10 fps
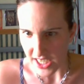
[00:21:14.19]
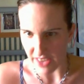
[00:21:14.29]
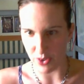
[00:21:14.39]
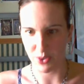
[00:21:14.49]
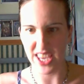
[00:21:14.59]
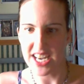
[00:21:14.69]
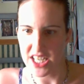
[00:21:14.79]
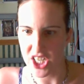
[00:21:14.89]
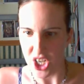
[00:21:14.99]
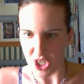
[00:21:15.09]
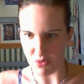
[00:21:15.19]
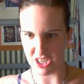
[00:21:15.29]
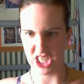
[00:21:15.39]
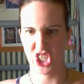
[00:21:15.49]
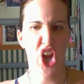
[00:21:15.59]
If you get it, you
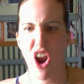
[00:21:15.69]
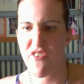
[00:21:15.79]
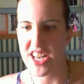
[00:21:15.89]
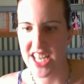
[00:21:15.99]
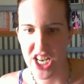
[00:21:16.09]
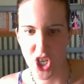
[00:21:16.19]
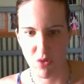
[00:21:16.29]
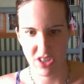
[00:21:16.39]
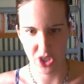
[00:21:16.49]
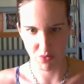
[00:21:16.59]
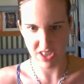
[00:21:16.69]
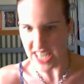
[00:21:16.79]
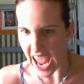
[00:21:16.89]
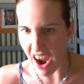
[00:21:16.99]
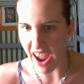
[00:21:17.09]
deserve it, and don't you
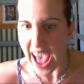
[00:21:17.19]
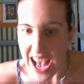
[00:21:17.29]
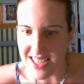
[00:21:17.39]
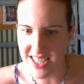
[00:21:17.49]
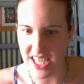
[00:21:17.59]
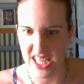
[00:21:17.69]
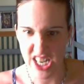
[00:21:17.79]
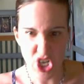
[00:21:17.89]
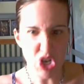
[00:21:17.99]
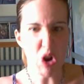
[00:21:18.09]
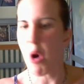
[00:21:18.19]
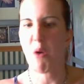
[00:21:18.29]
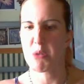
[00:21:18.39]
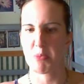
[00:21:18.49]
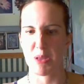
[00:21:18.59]
dare ask us
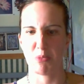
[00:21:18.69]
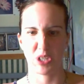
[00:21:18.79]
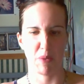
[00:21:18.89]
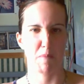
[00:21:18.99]
normal people to